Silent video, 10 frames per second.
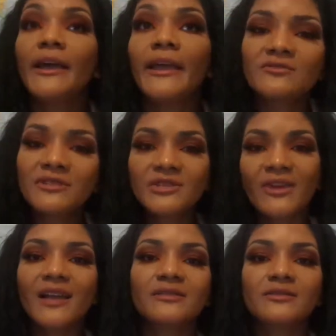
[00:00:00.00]
no
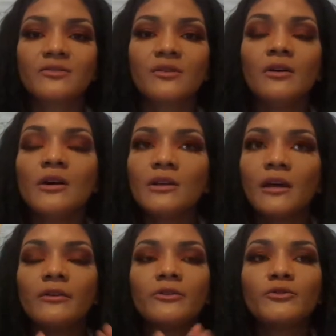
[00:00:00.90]
distractions. You know,
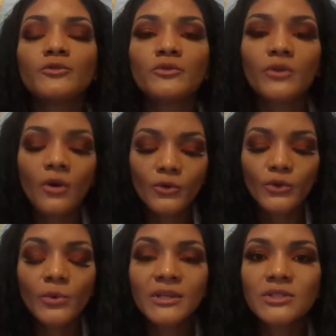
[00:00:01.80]
you don't.
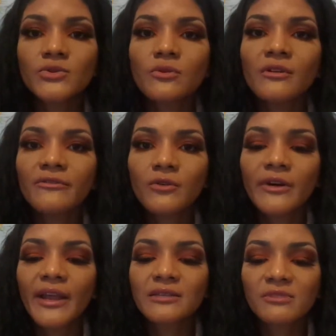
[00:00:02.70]
You want to
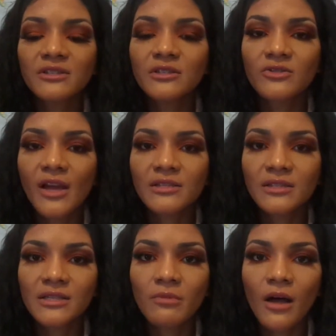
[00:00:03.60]
avoid as much distractions
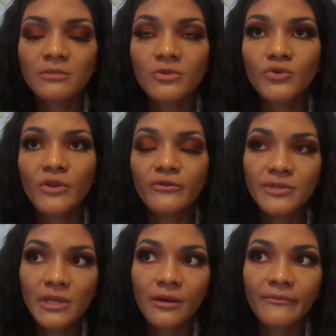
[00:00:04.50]
as possible. So if you're
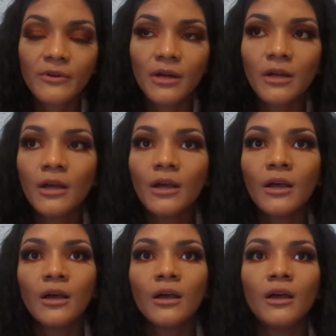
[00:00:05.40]
sitting up front,
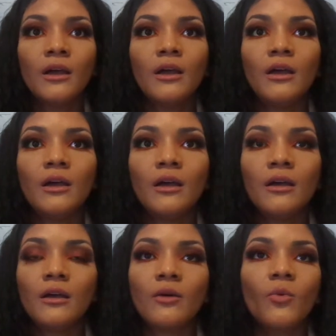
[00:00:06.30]

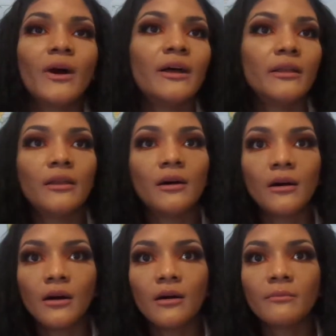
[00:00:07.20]
what
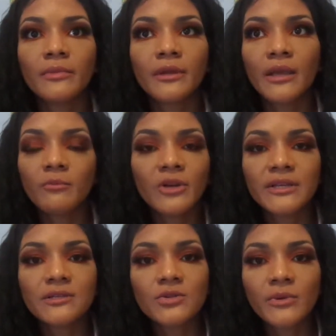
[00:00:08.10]
um,
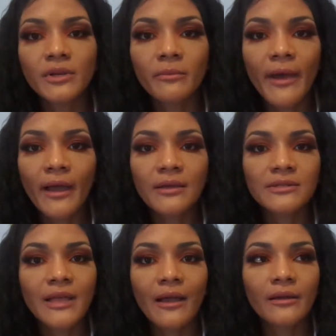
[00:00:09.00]
Kimberly is doing in the back
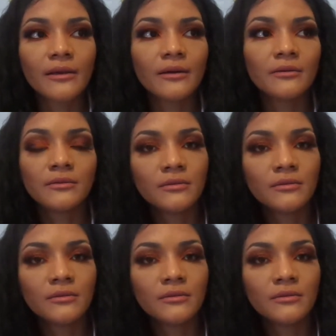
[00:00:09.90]
is not gonna